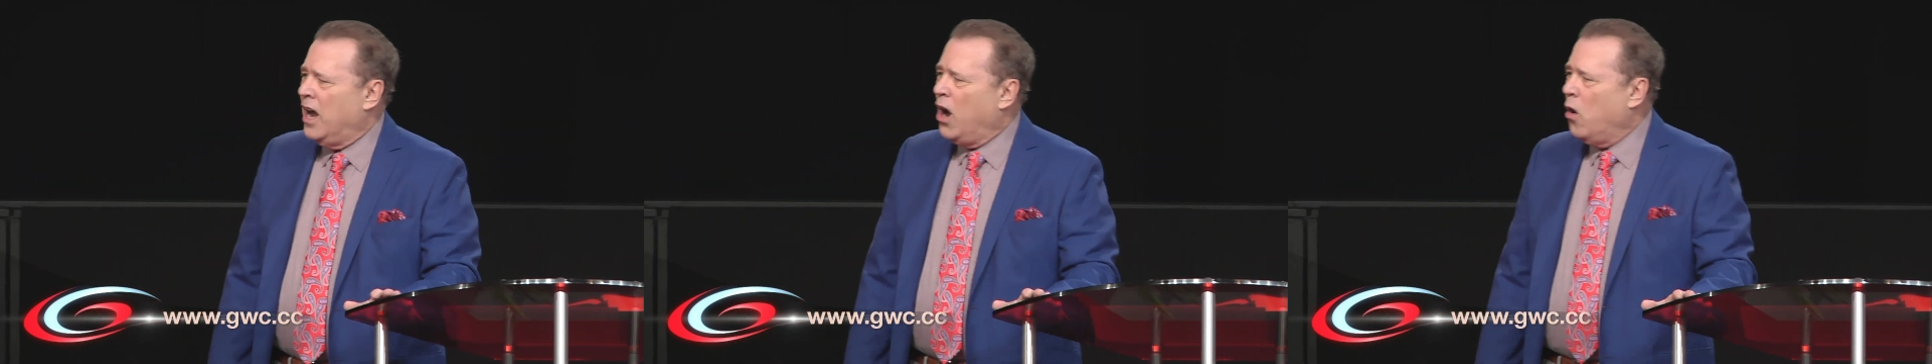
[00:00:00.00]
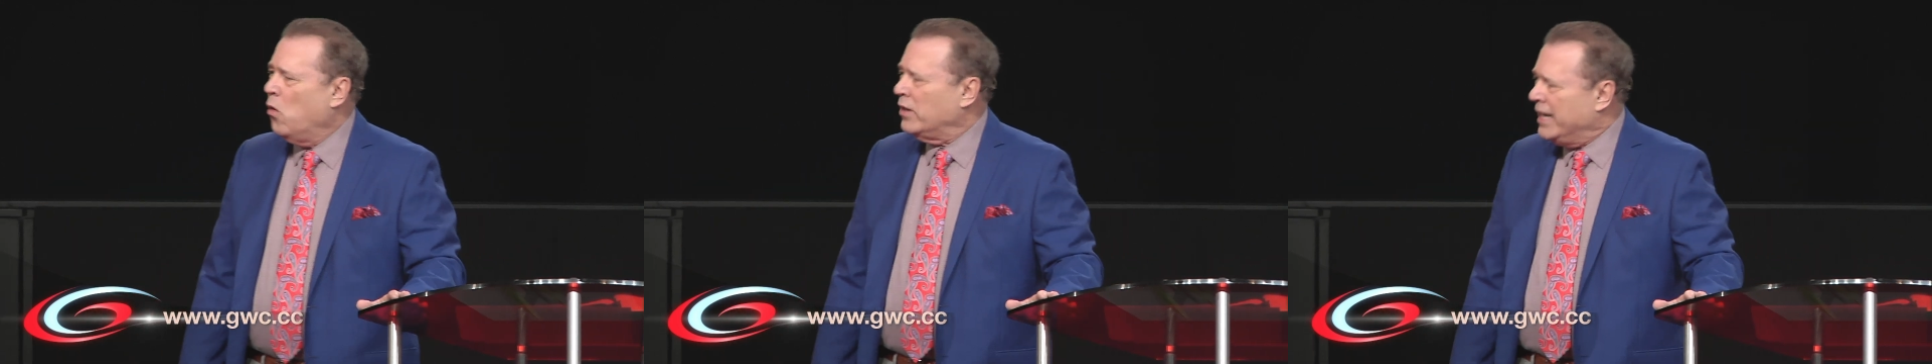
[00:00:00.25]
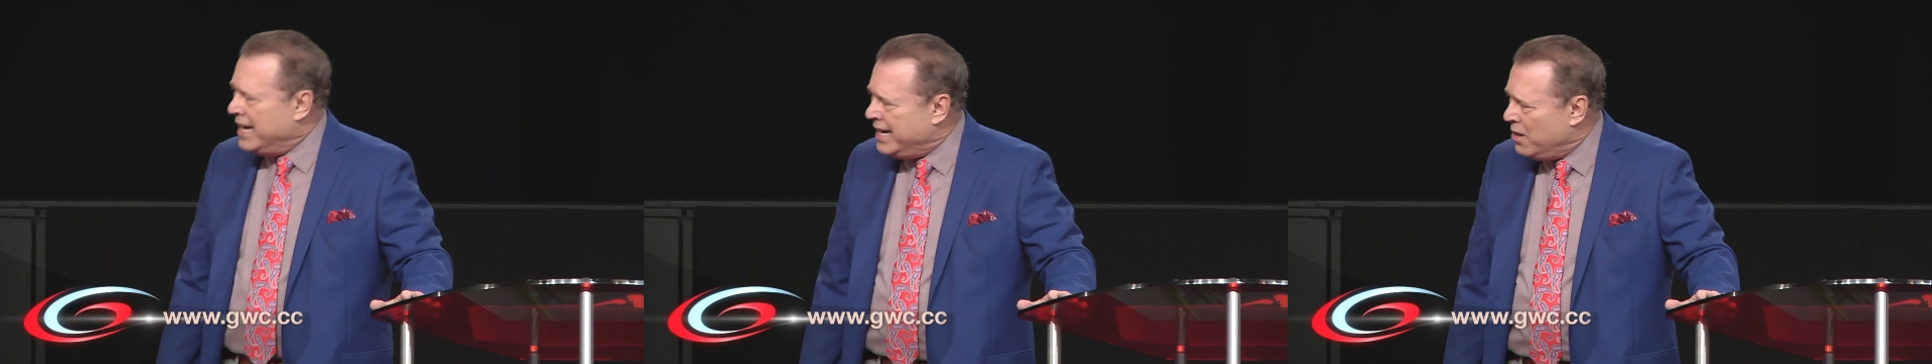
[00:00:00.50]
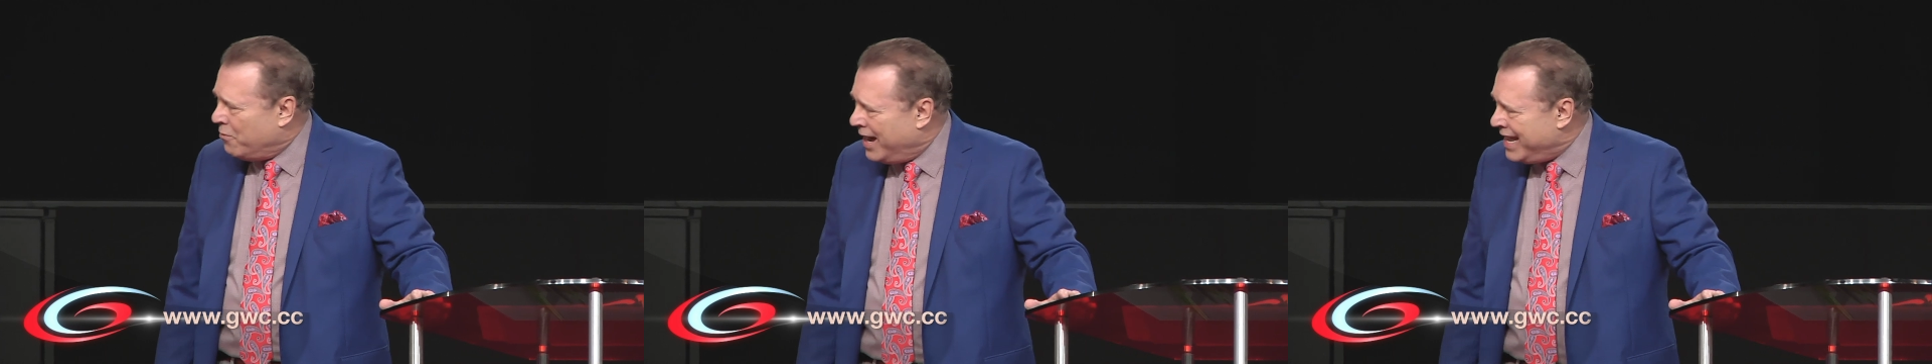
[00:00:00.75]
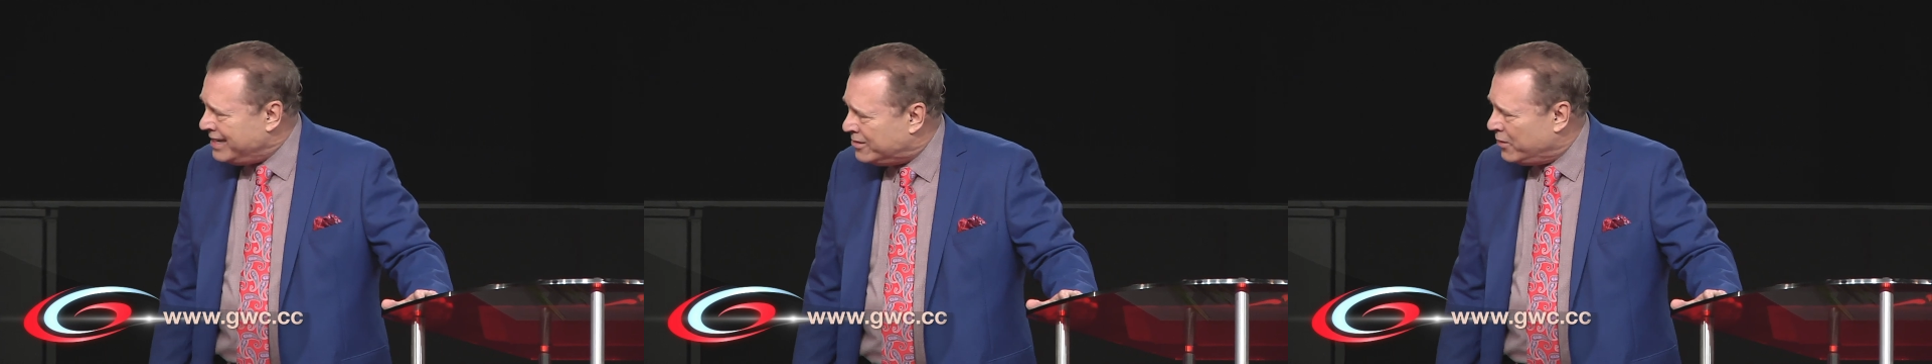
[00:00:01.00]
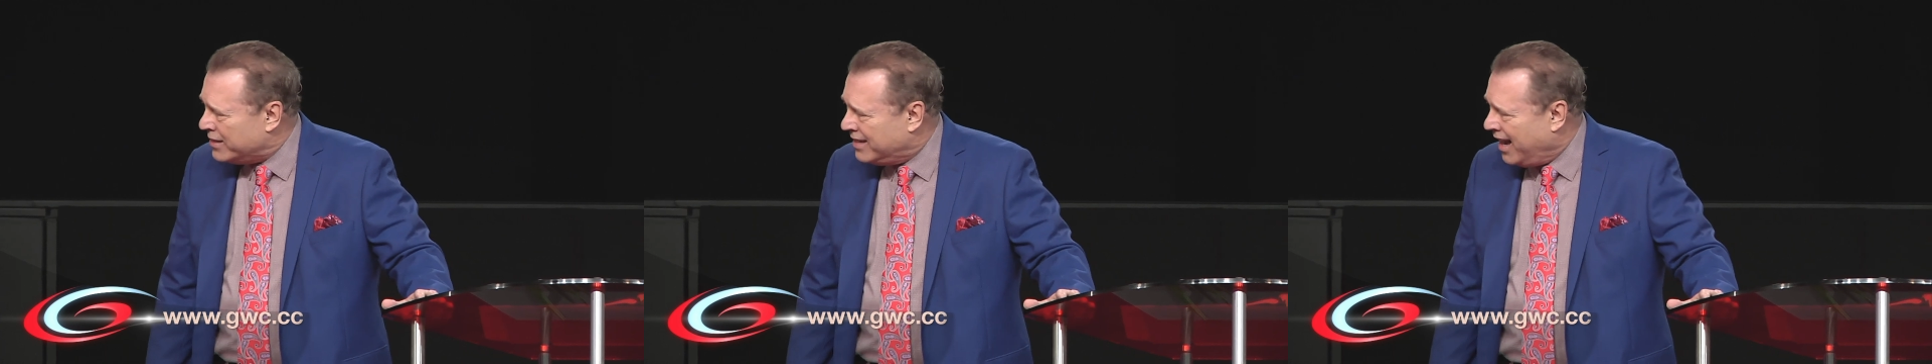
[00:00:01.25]
hold any weight
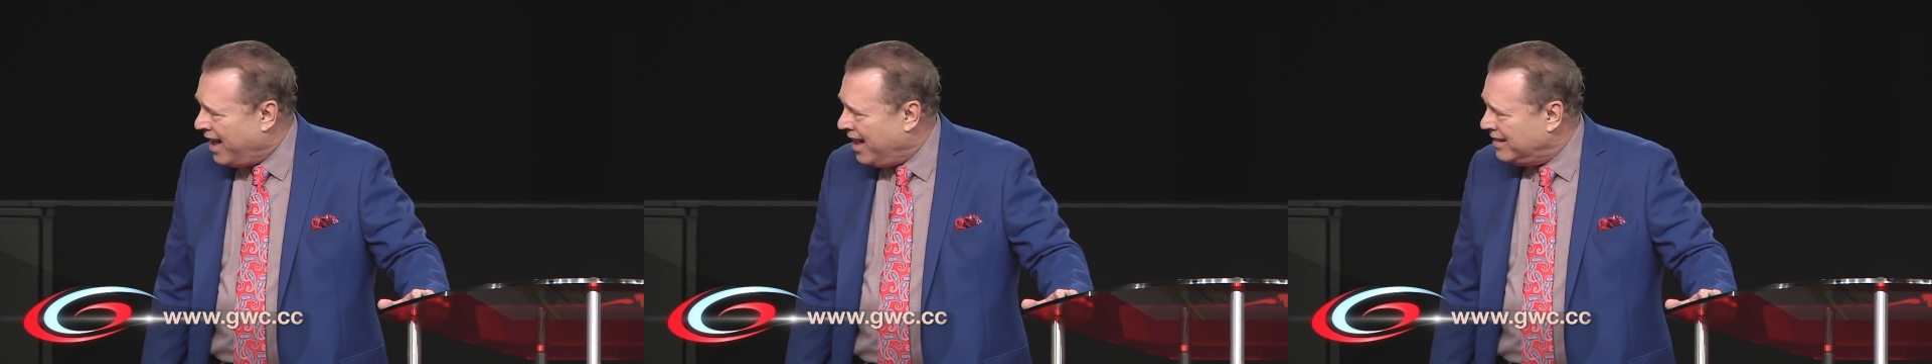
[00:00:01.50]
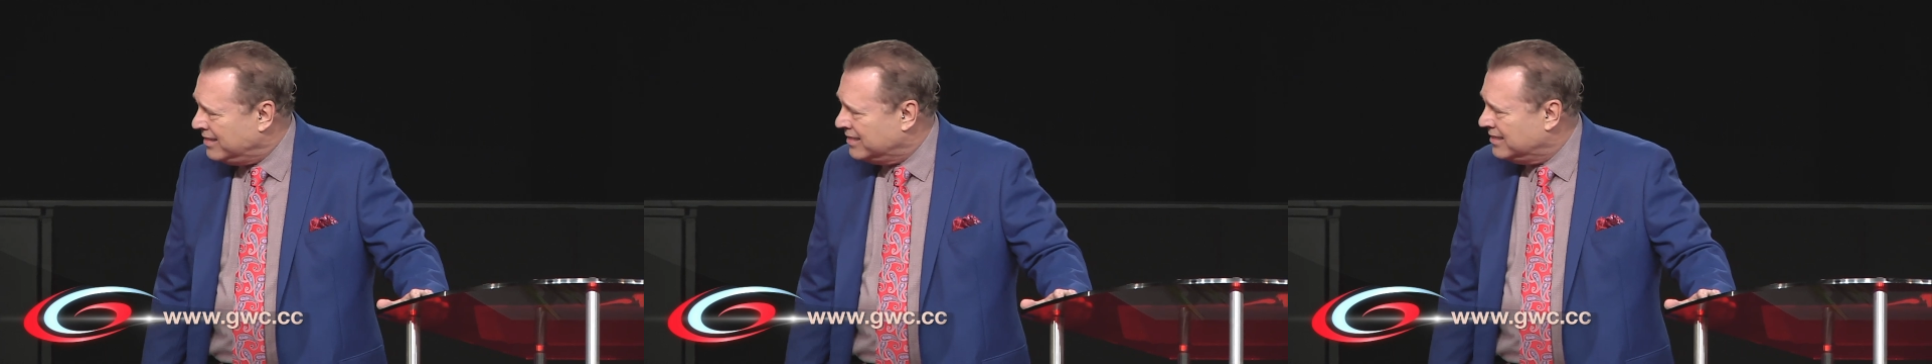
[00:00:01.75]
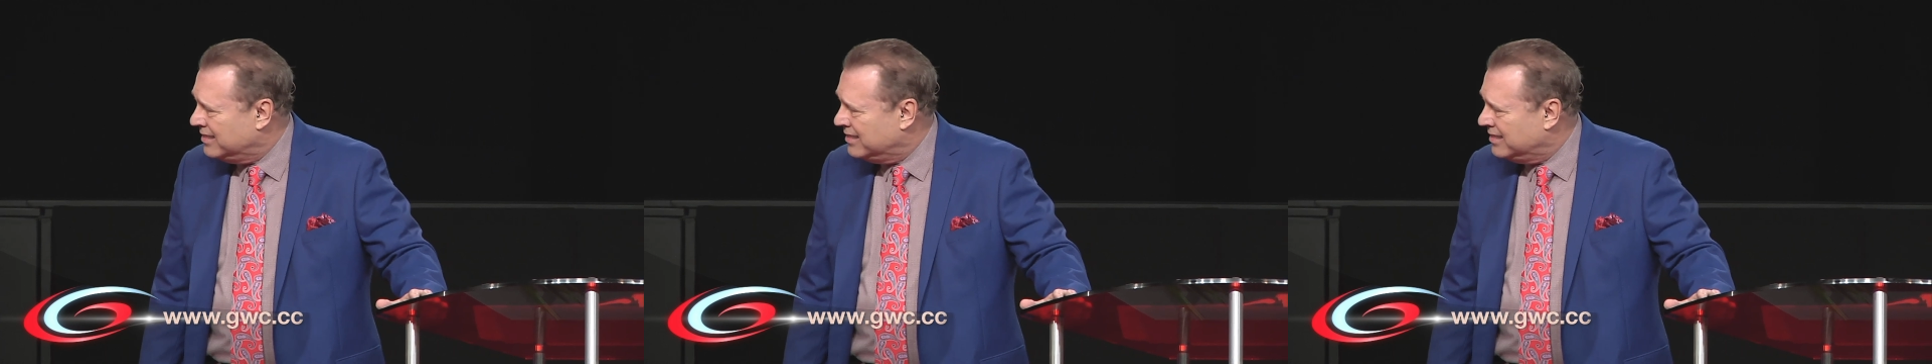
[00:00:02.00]
with God?